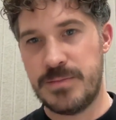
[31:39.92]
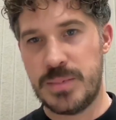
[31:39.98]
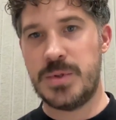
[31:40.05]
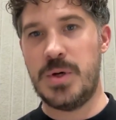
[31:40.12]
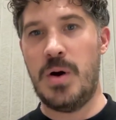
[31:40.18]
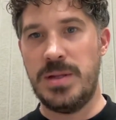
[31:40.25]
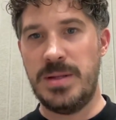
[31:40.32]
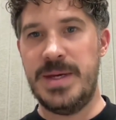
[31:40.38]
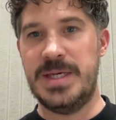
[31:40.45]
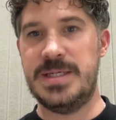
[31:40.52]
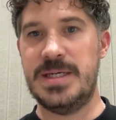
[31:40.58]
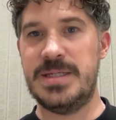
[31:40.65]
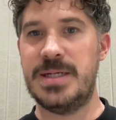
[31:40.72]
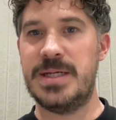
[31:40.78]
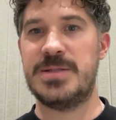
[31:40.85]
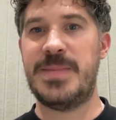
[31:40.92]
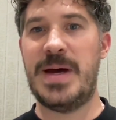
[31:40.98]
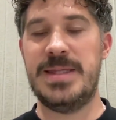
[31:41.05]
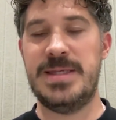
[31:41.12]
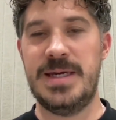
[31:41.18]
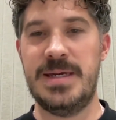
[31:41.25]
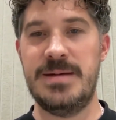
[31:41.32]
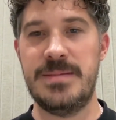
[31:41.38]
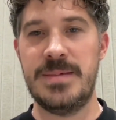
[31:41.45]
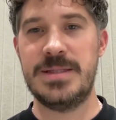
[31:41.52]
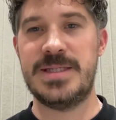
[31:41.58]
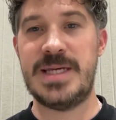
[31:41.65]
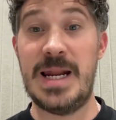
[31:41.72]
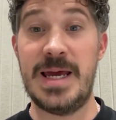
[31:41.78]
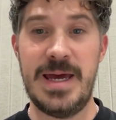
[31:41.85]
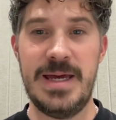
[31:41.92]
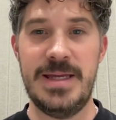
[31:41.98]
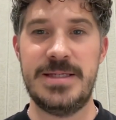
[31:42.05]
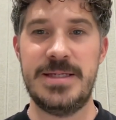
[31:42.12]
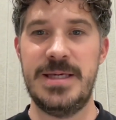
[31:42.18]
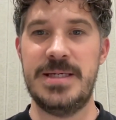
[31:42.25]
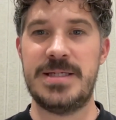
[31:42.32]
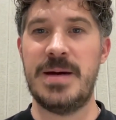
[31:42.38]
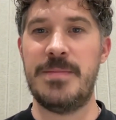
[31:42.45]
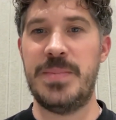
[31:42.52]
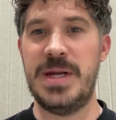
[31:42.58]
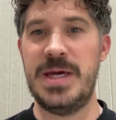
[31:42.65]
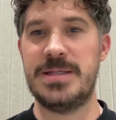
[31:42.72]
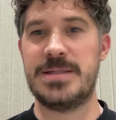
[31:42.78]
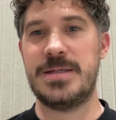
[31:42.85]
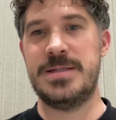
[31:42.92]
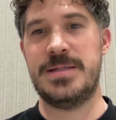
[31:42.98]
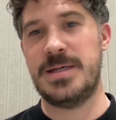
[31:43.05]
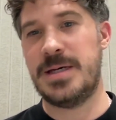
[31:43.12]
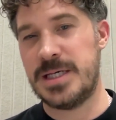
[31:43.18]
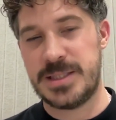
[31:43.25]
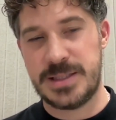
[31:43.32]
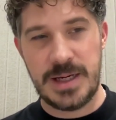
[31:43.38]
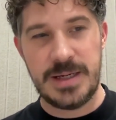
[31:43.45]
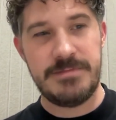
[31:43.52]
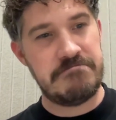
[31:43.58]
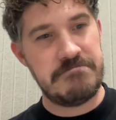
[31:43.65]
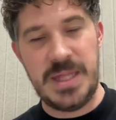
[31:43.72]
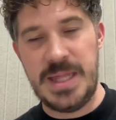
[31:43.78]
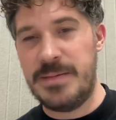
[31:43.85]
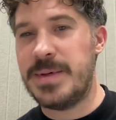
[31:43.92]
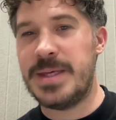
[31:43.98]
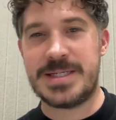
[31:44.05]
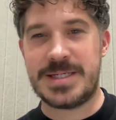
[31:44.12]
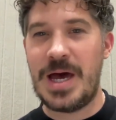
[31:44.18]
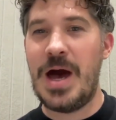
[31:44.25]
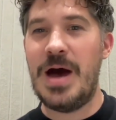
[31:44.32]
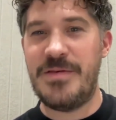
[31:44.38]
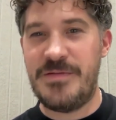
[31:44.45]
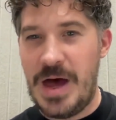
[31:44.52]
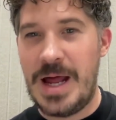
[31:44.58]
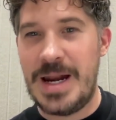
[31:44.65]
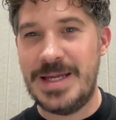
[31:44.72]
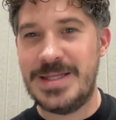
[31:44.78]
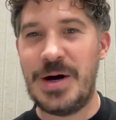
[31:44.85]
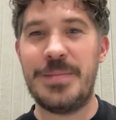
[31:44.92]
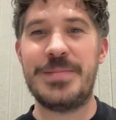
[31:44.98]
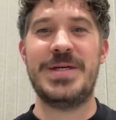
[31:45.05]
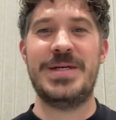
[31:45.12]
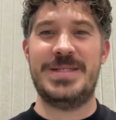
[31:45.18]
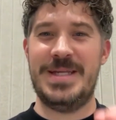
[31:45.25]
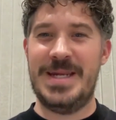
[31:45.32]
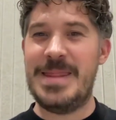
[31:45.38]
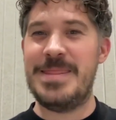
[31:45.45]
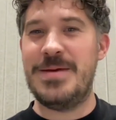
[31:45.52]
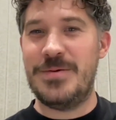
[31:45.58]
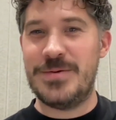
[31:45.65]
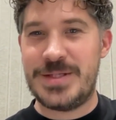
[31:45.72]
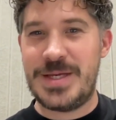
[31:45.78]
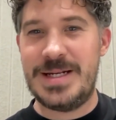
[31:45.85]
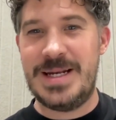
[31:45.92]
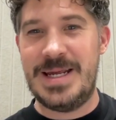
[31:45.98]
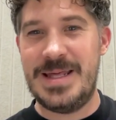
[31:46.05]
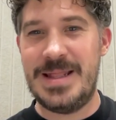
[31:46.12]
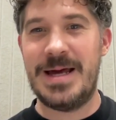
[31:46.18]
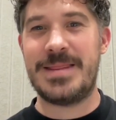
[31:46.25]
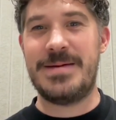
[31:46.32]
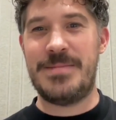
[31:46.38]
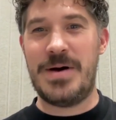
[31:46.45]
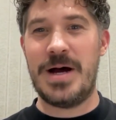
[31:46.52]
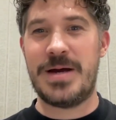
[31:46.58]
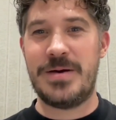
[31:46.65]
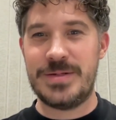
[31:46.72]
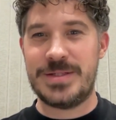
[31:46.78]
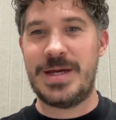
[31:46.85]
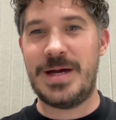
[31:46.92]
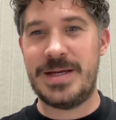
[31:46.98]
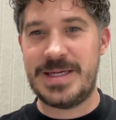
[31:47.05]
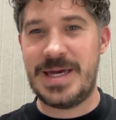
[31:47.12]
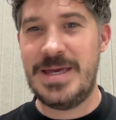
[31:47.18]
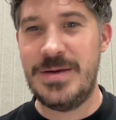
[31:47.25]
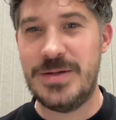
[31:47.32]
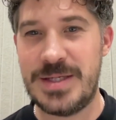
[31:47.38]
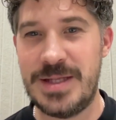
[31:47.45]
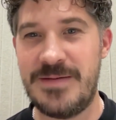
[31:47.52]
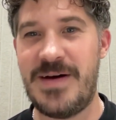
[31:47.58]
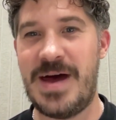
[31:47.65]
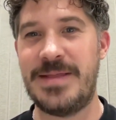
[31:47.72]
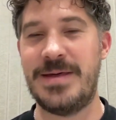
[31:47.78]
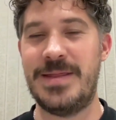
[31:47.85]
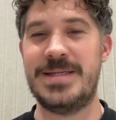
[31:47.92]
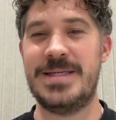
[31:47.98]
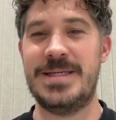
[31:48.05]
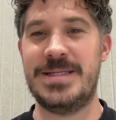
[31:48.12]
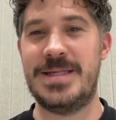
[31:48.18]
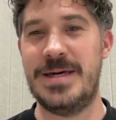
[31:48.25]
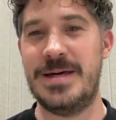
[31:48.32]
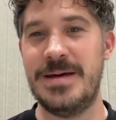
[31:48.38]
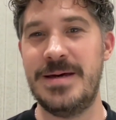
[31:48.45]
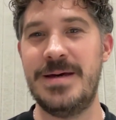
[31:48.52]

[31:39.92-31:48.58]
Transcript: growing the business and expanding and selling it into these companies? Because these kind of early adopters, and then you'll suddenly the market will start to get used to the fact that this is the